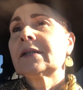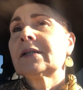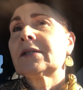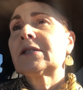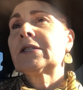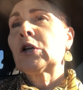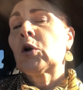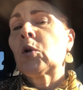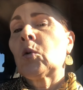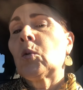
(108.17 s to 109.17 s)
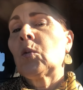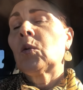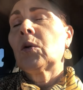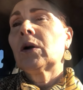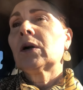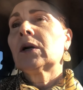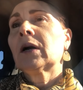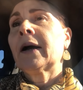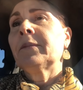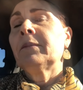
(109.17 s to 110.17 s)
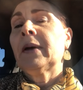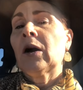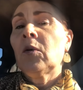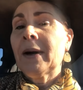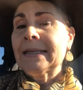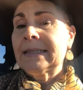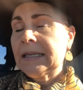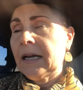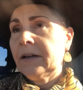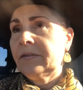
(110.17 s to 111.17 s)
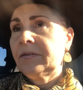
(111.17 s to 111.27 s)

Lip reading: So I mail my stuff,